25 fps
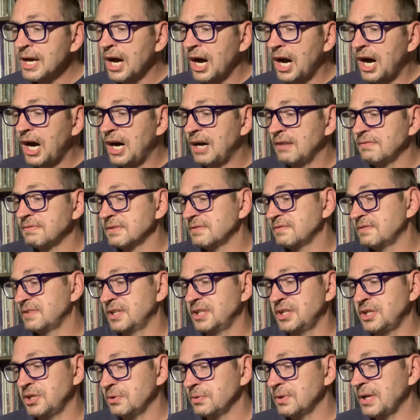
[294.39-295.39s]
off of
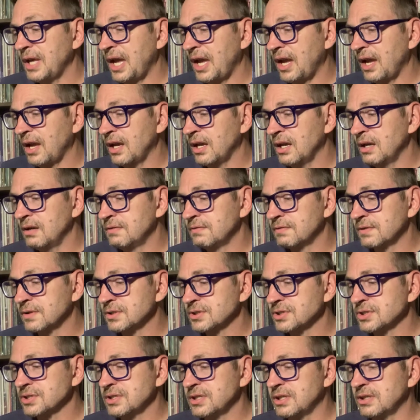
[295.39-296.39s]
the UK
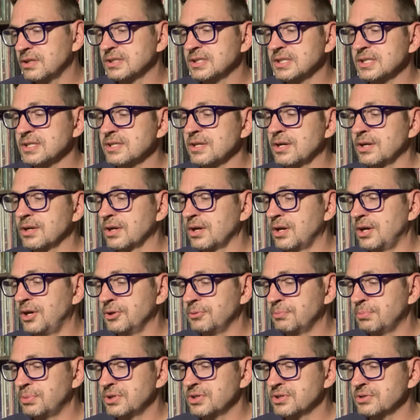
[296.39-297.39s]
version, there is a song
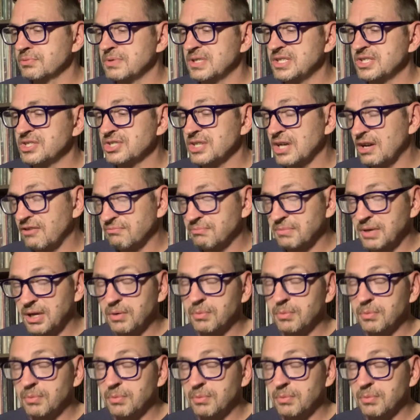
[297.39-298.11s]
called Push Me Shove Me,